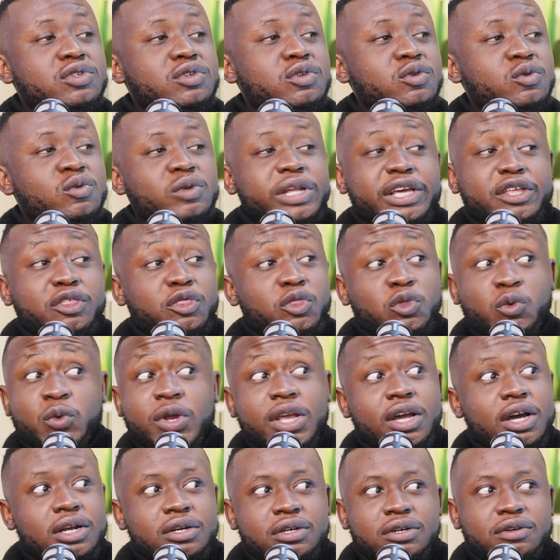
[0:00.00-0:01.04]
to you, like
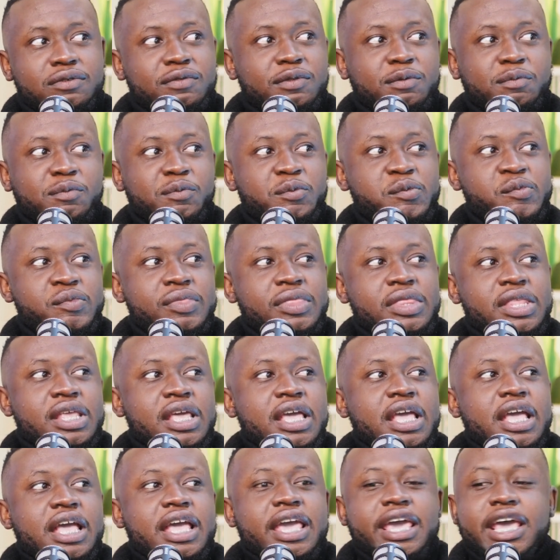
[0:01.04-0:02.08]
300 of them.
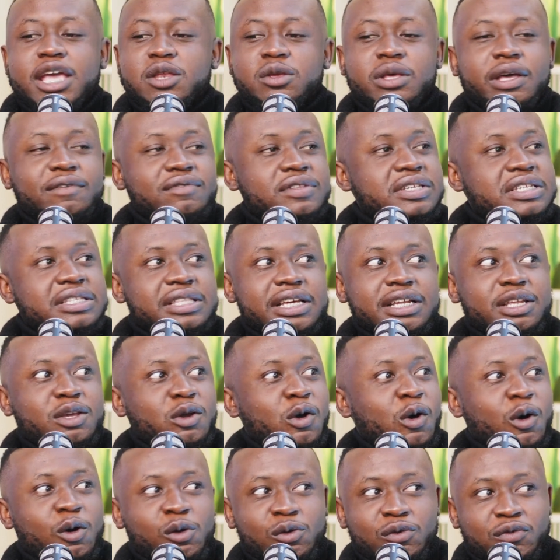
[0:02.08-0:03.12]
And you have to study
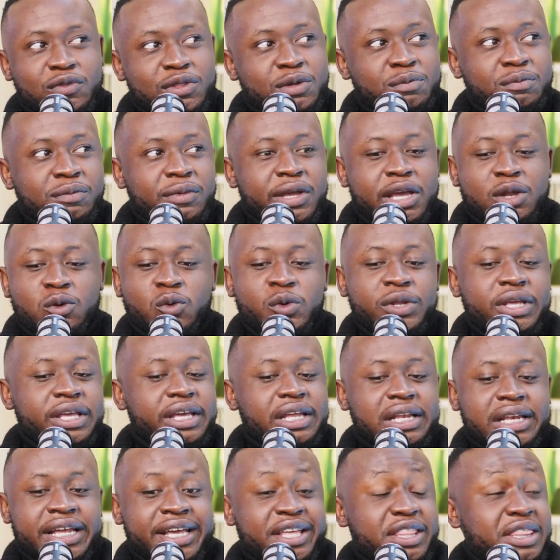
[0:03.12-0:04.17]
all of them and only
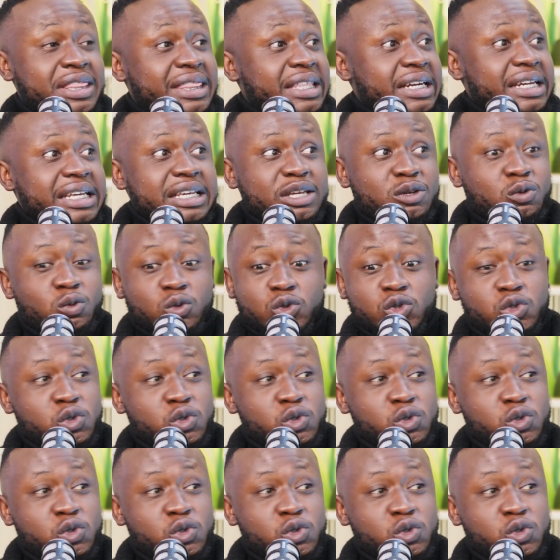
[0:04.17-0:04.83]
get like 3 or